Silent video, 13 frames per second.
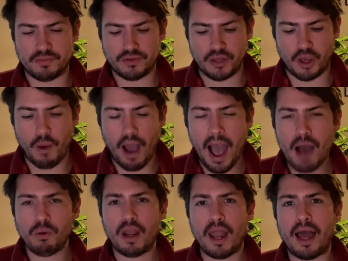So
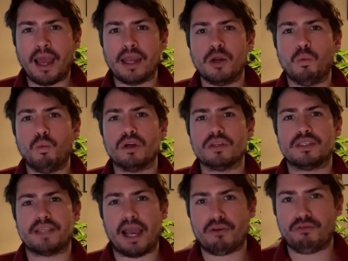outline what
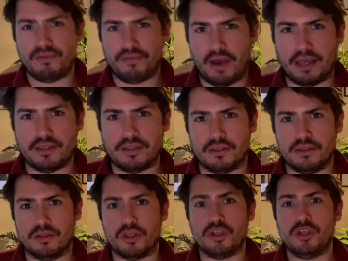
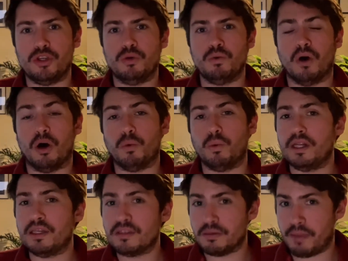sacrifices you are
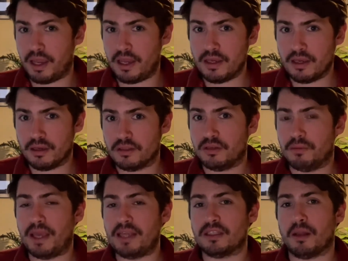willing to make to
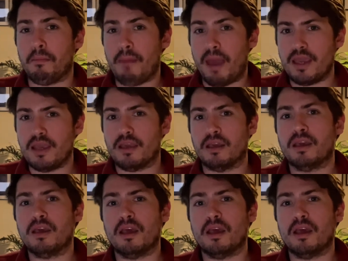basically make